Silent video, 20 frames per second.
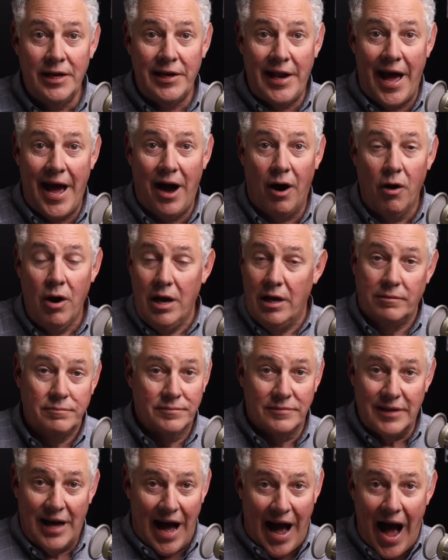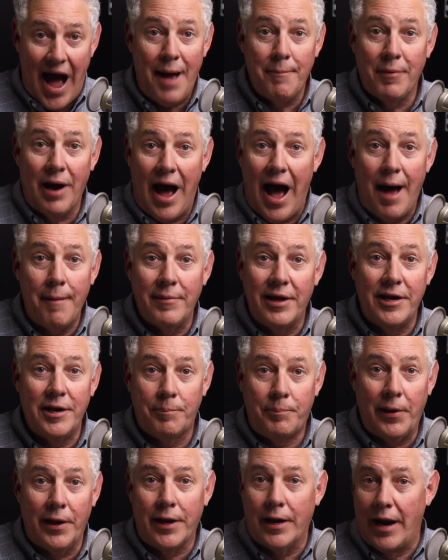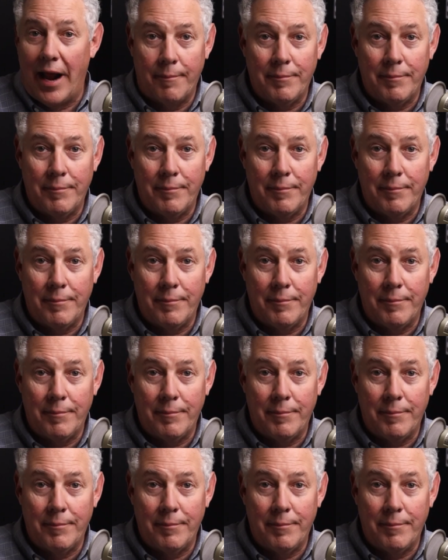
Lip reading: Now, I'm independent.